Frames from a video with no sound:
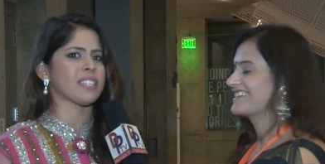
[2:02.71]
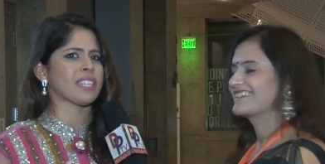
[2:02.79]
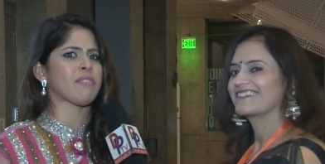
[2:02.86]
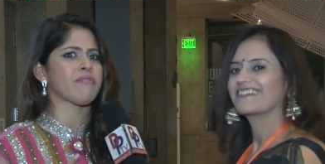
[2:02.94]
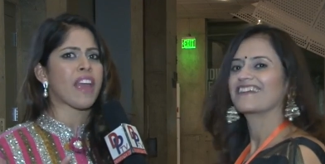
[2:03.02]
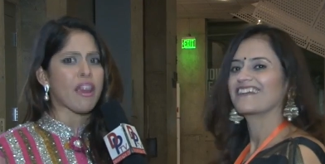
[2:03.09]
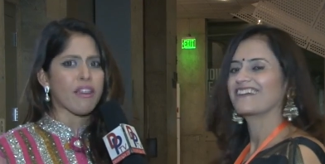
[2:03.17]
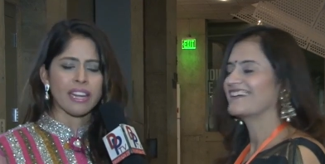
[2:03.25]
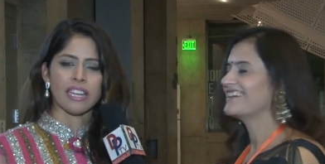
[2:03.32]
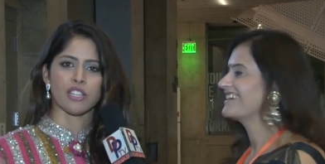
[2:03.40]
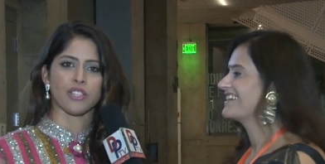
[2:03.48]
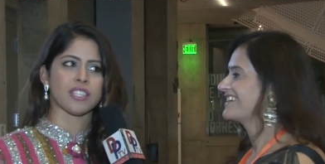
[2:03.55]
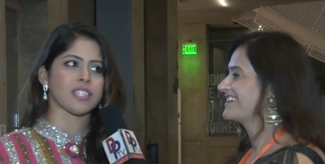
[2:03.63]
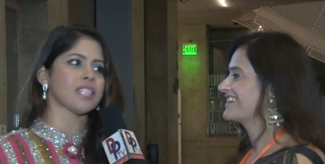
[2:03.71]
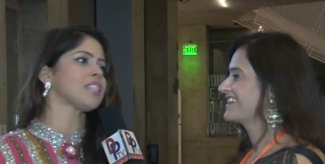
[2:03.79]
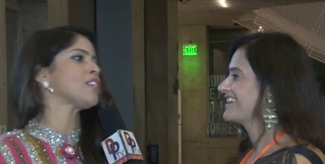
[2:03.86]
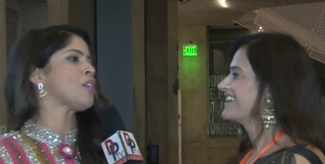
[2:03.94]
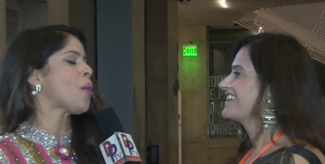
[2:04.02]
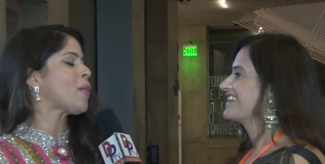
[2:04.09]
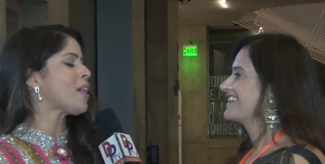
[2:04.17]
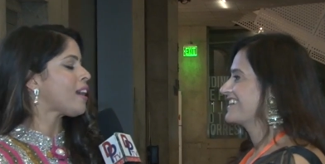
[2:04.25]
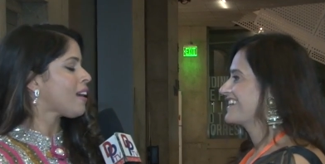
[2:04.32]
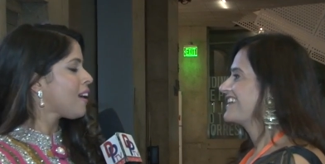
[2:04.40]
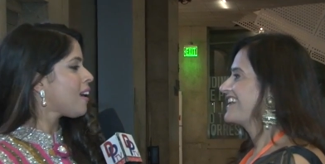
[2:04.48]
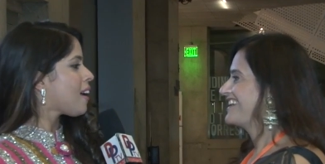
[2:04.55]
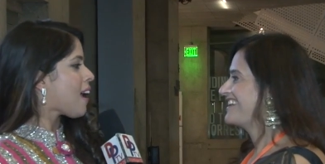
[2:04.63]
Speaker 1: is. And I'm very interested in knowing
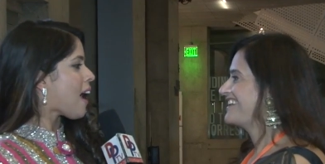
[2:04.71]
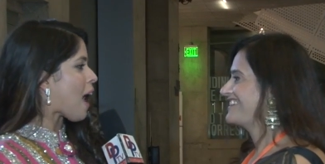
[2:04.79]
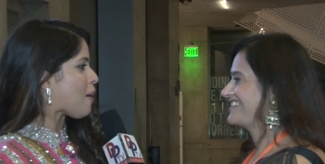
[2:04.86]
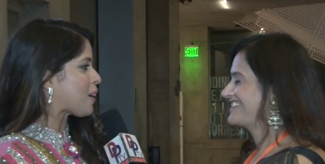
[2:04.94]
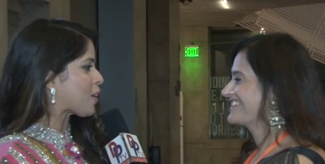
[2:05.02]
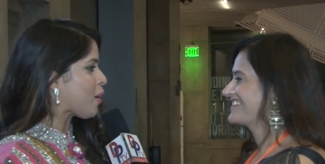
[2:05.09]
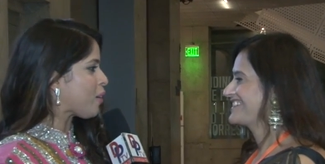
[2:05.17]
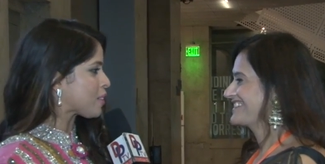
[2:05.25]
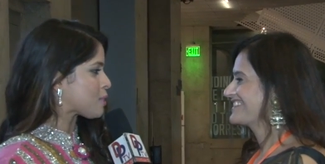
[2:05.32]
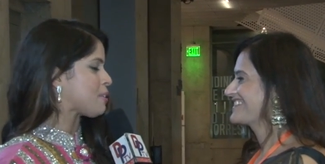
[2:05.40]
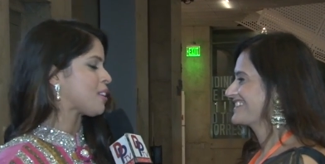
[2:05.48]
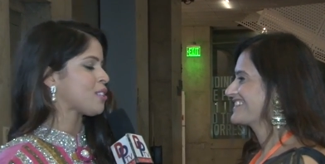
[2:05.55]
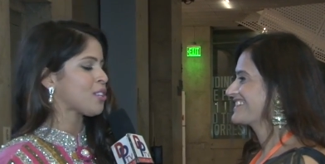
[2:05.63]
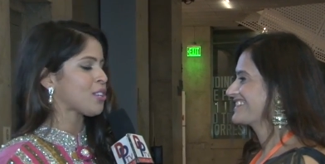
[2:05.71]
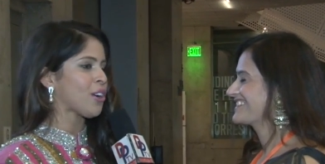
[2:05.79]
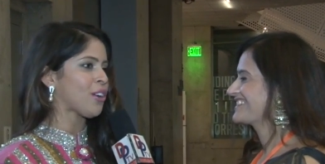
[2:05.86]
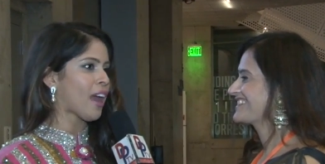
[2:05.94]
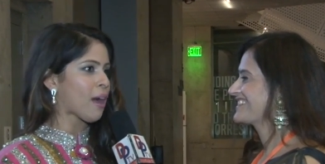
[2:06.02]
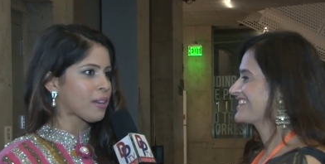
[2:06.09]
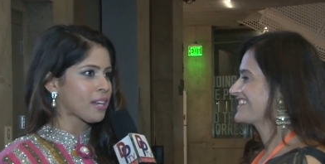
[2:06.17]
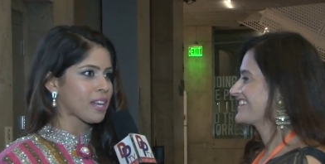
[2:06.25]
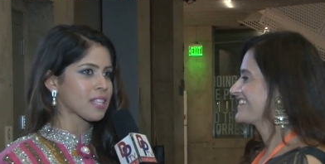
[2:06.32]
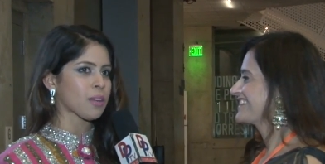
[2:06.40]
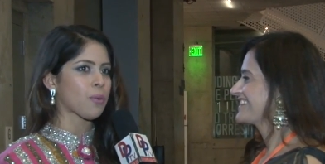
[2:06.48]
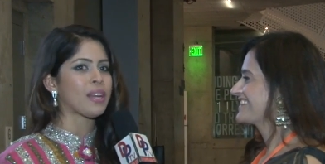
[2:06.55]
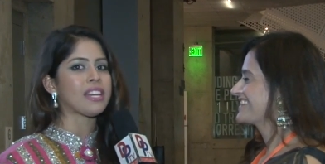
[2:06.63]
mm-hmm. how it goes because, you know,
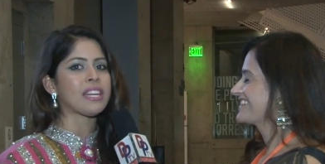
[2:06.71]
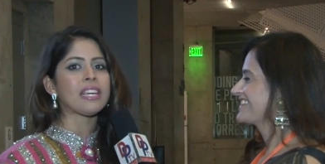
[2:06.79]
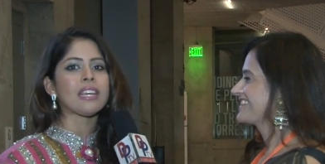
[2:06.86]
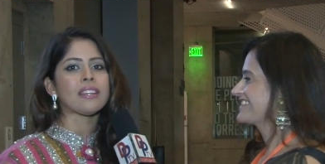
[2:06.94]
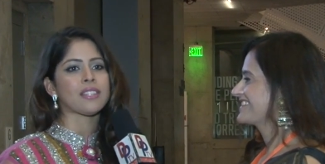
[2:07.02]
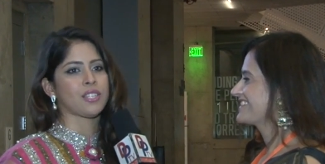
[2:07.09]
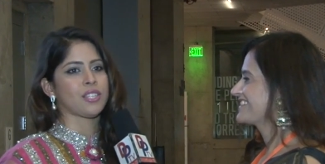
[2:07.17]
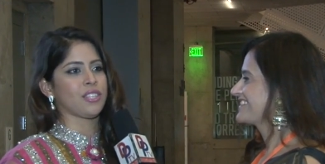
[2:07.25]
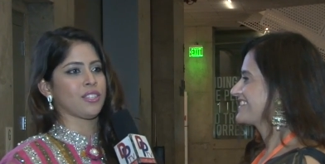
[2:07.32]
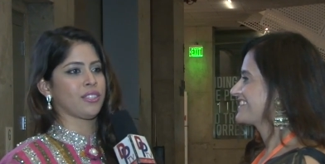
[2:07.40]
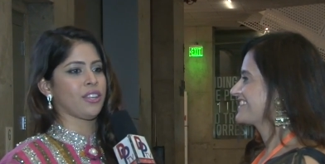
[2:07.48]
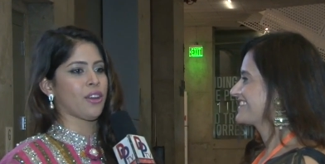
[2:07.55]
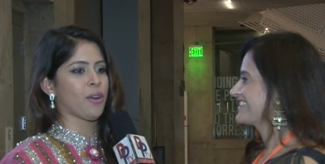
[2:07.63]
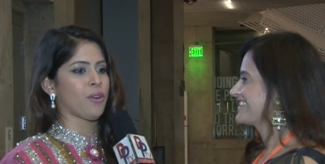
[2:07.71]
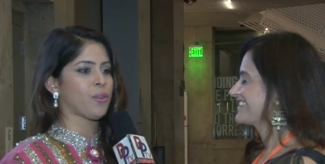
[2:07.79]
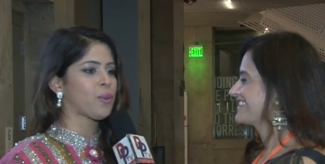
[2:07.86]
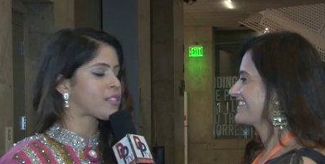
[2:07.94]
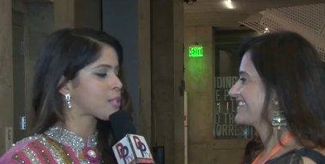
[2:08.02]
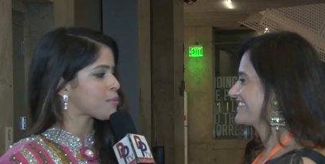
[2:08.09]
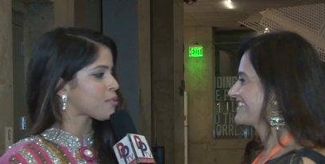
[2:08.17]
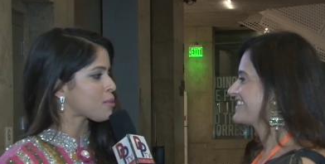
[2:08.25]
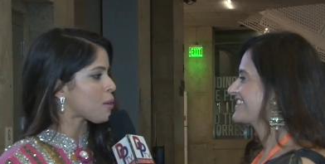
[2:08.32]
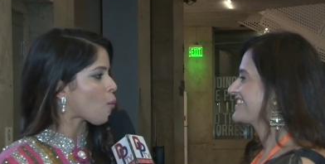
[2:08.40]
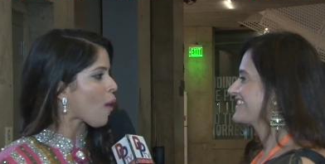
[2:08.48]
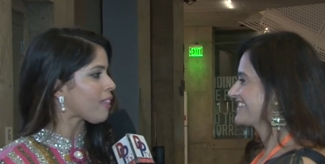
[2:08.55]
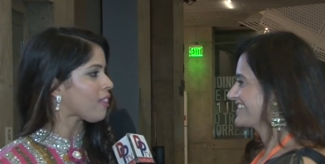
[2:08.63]
nowadays we need to, you know, it's supposed to be
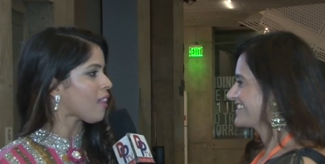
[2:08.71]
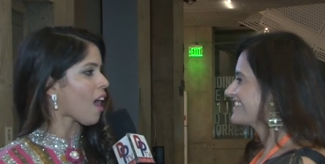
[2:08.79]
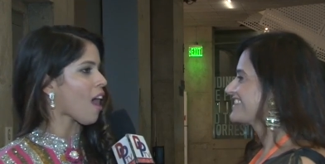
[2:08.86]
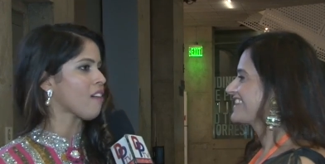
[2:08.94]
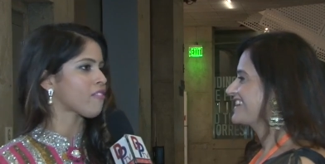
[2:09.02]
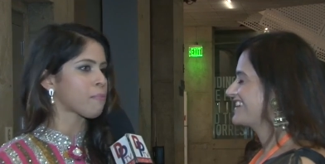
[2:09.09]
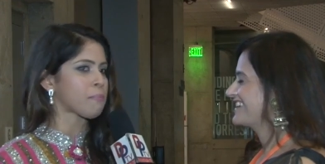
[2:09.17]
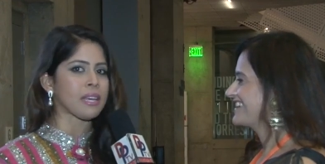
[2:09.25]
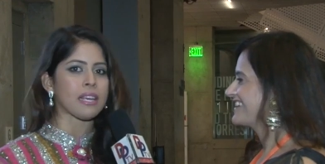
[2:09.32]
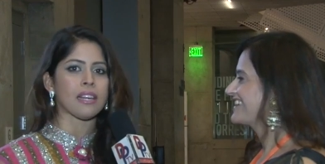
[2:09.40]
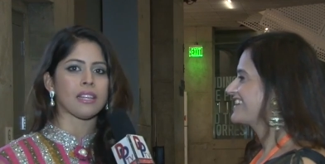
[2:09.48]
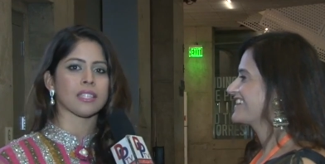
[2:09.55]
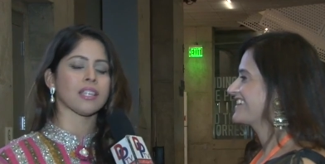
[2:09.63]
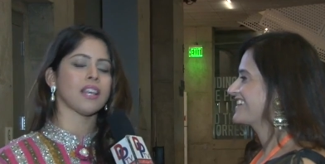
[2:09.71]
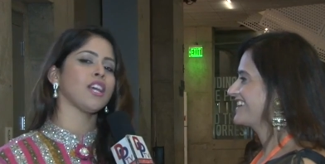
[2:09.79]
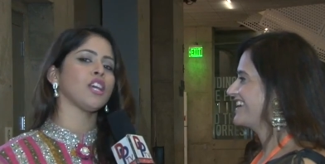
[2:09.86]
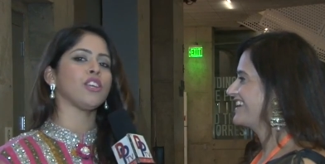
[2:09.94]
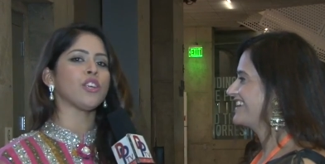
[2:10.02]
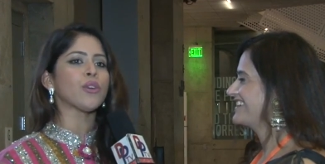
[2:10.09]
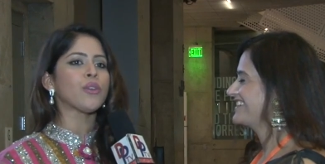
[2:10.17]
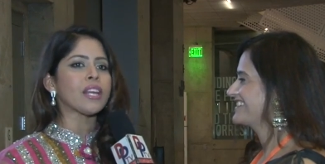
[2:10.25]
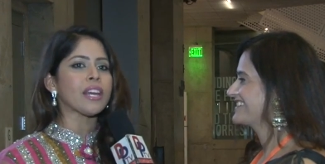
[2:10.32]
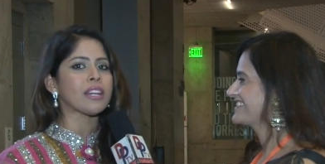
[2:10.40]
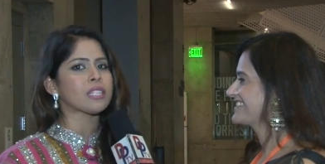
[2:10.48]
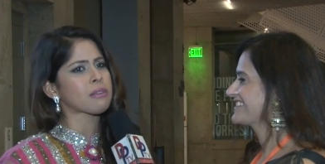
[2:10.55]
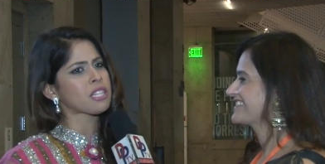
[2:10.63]
one love, peace,
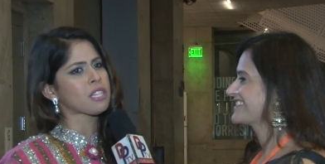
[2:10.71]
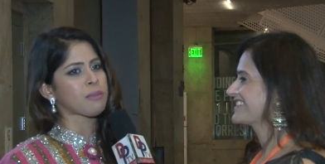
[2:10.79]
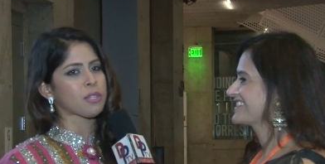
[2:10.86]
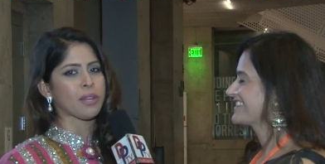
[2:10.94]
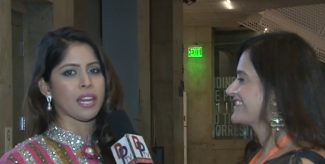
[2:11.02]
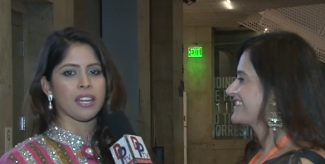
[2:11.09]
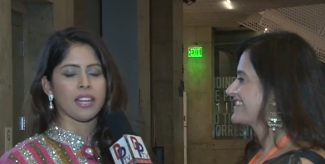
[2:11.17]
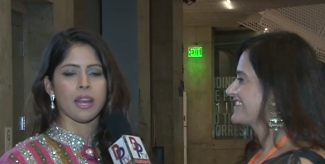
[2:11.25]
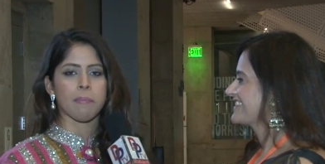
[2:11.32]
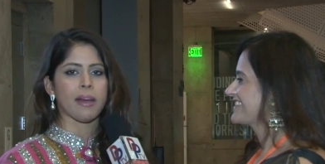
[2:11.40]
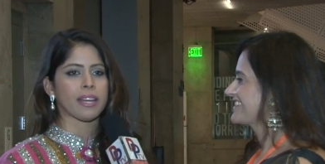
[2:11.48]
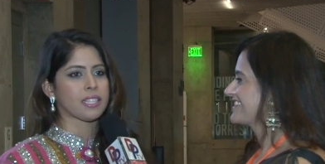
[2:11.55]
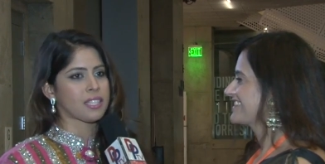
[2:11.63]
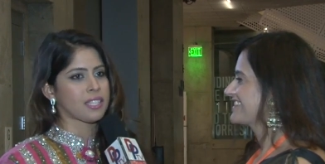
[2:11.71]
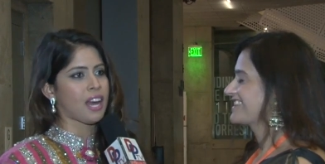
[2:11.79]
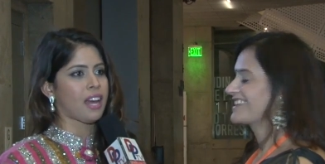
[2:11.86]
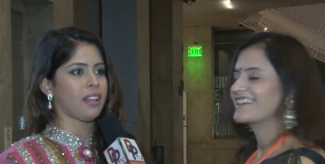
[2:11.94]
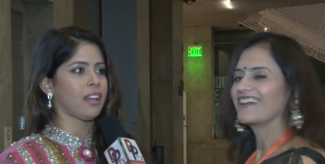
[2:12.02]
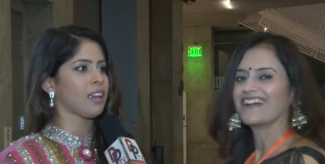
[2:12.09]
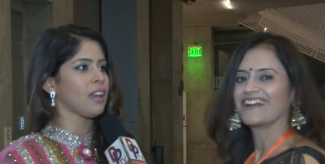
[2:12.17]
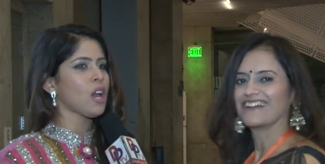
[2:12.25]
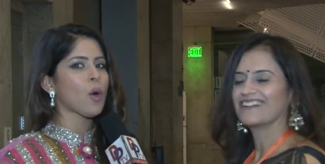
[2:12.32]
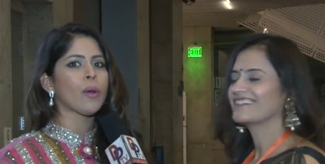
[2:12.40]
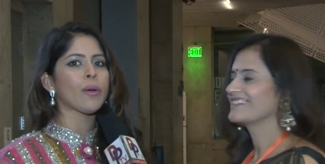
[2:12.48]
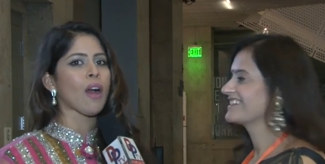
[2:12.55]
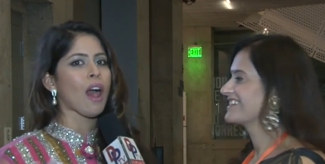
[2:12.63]
union, especially between India and Pakistan. Like,
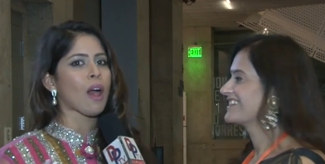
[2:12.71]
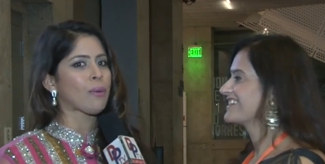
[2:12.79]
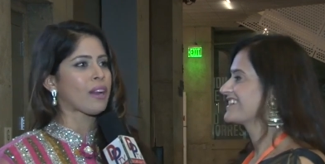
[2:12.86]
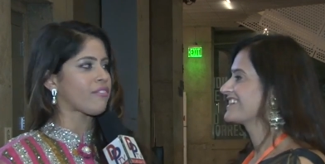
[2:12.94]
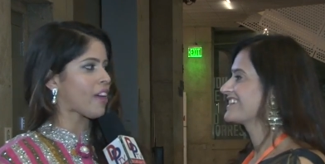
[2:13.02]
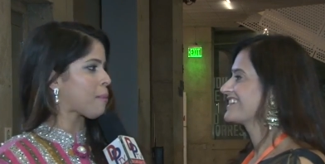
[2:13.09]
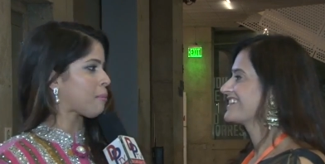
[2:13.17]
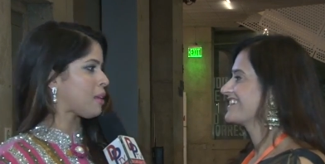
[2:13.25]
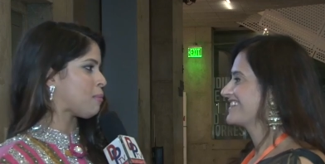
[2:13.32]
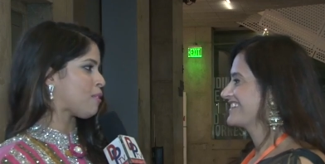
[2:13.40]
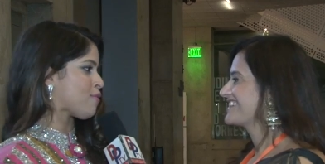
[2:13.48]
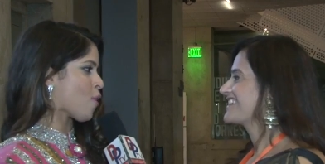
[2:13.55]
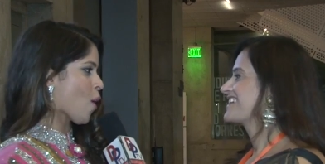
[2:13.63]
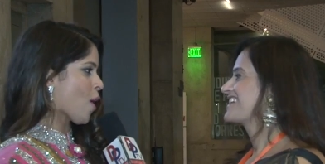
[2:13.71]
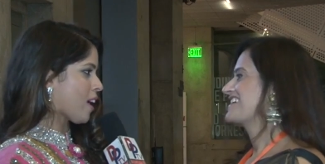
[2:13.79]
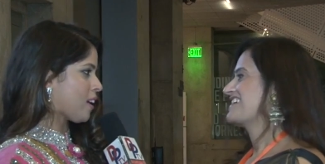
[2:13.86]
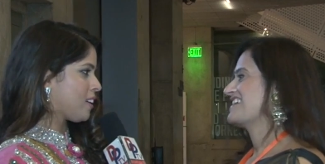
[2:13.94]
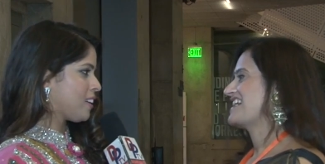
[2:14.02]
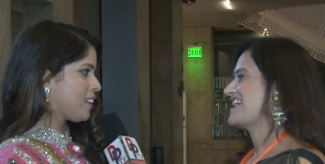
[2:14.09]
we were all one family before.